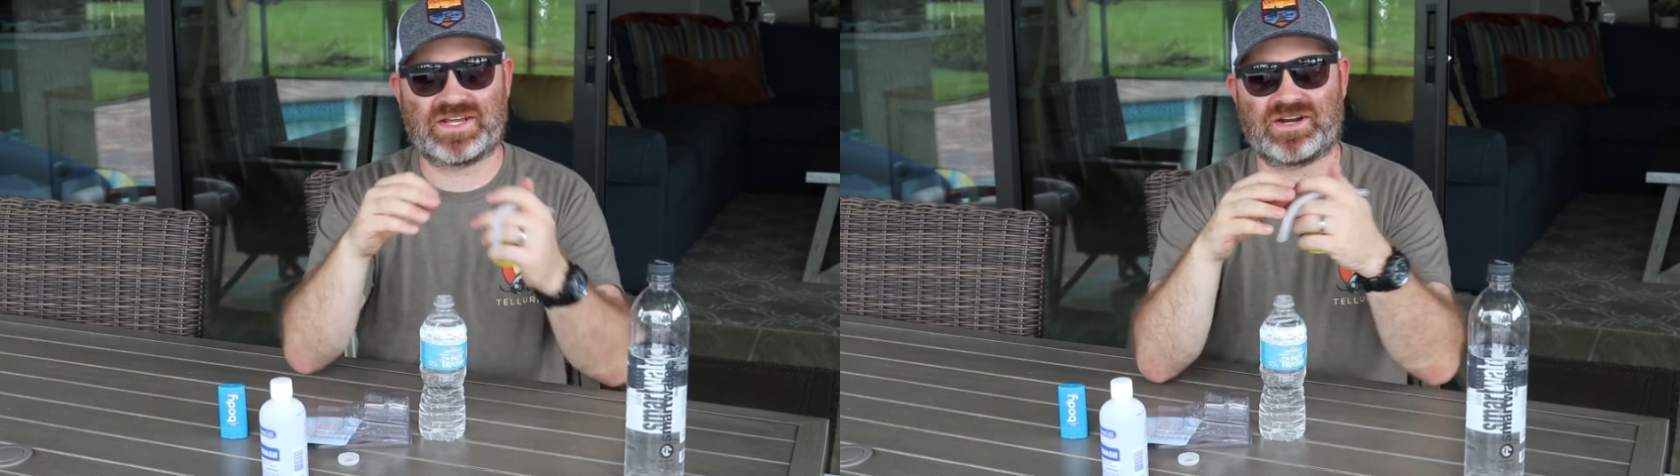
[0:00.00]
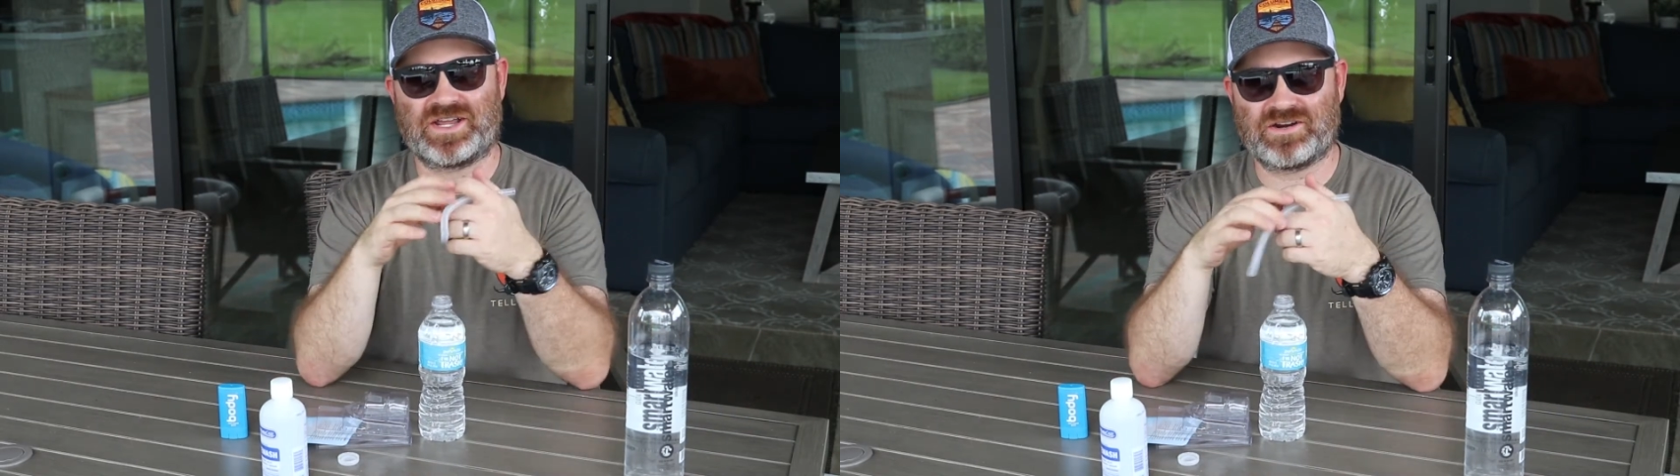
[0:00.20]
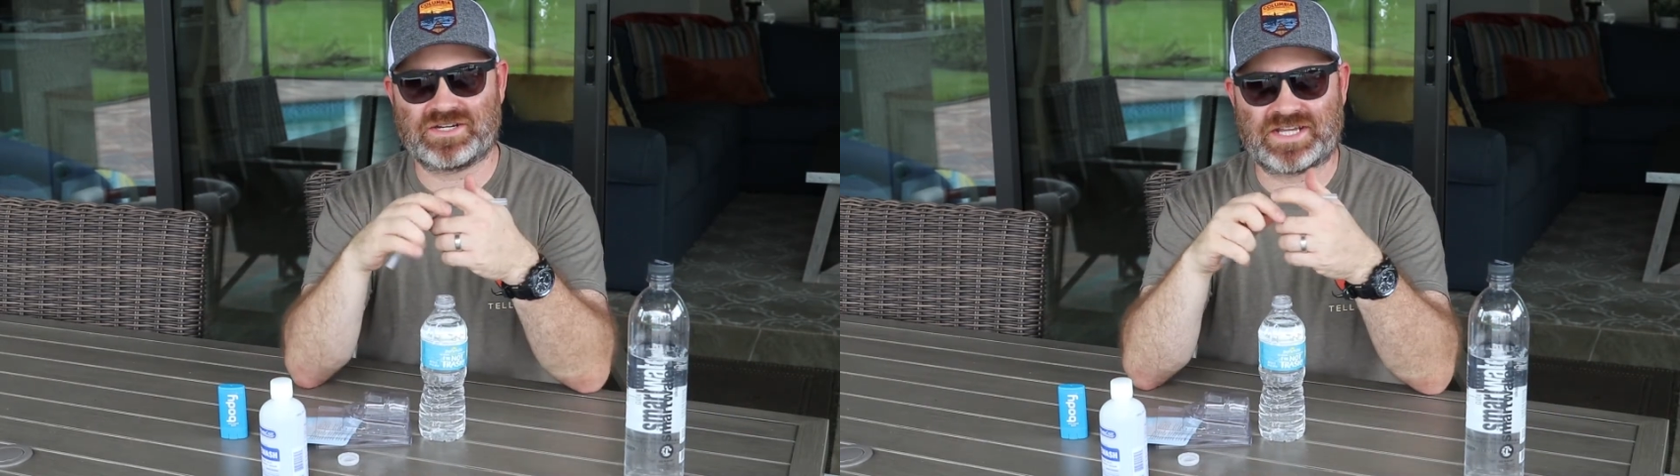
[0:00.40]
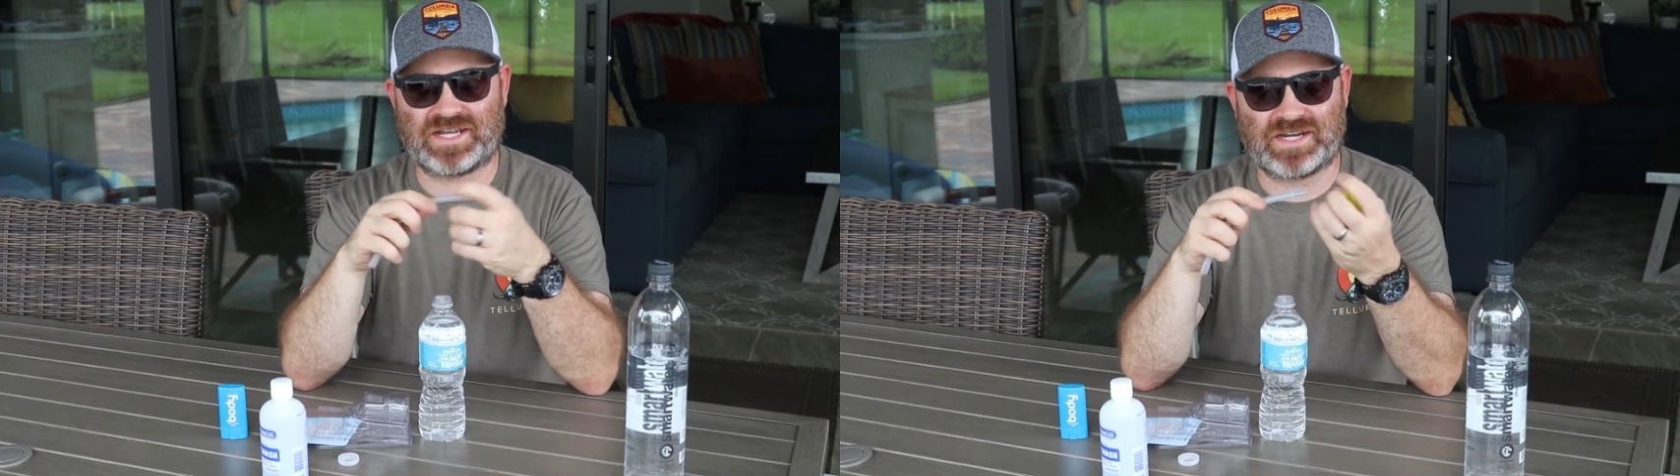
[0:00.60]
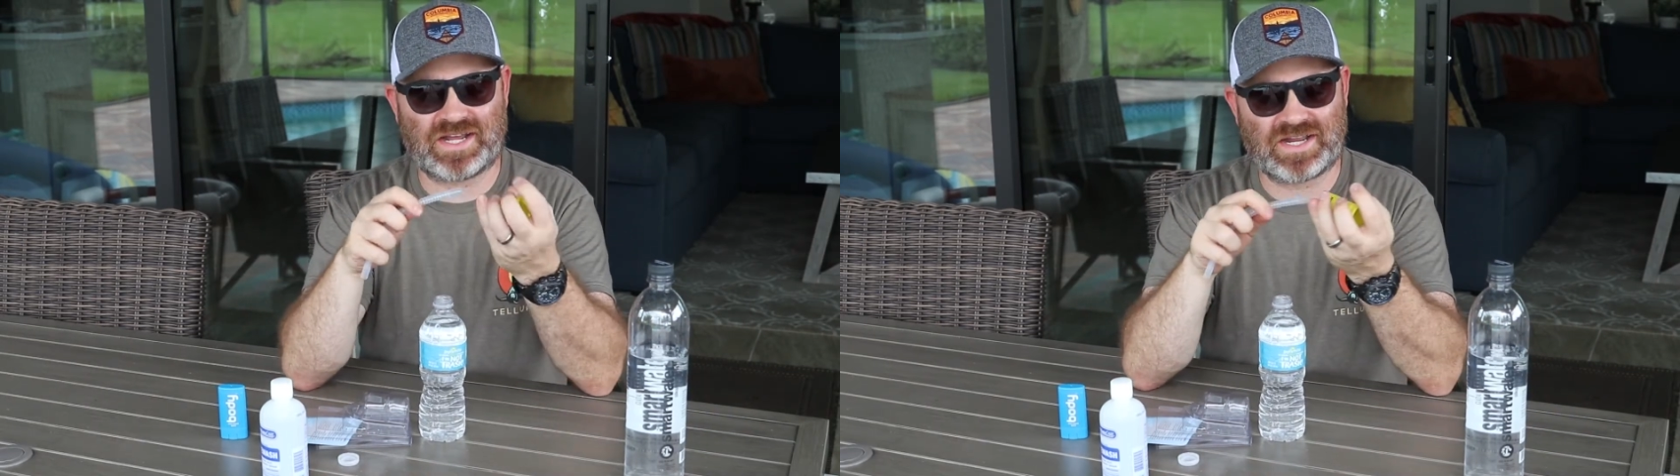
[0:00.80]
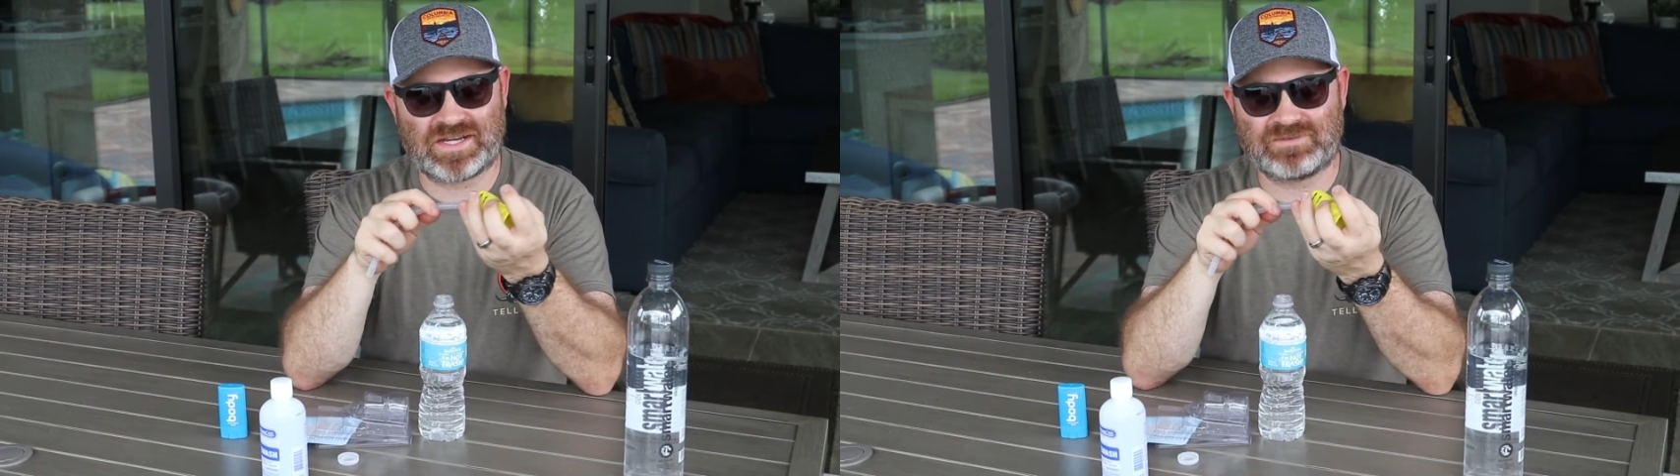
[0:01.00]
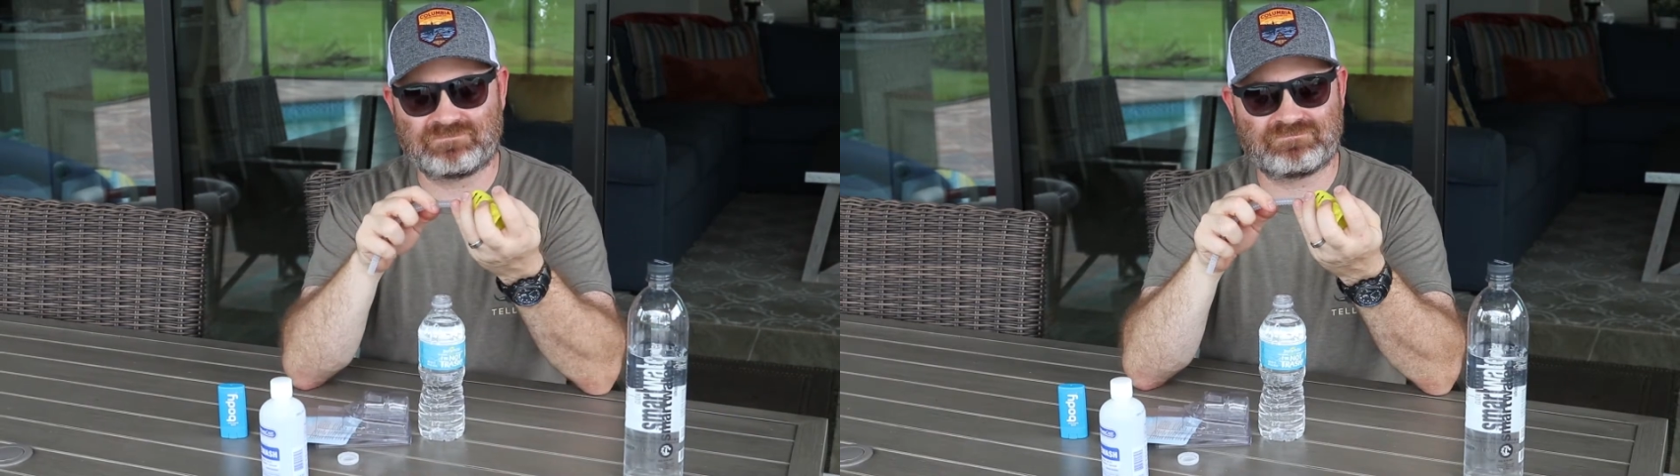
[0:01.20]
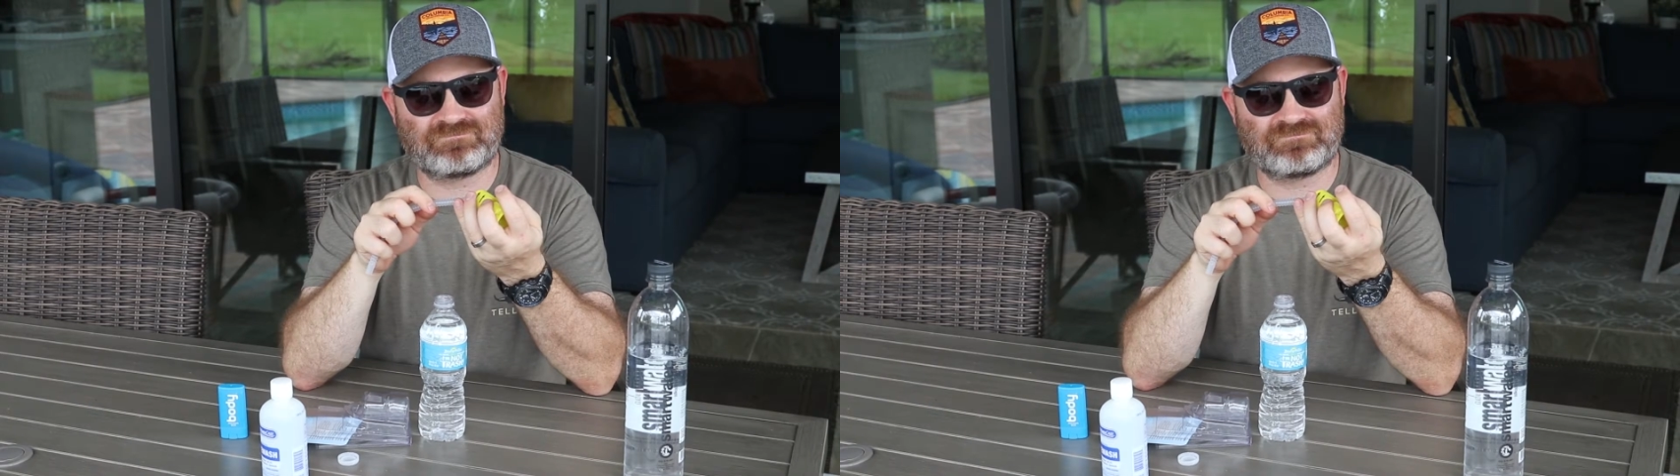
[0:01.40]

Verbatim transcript: they're irritated and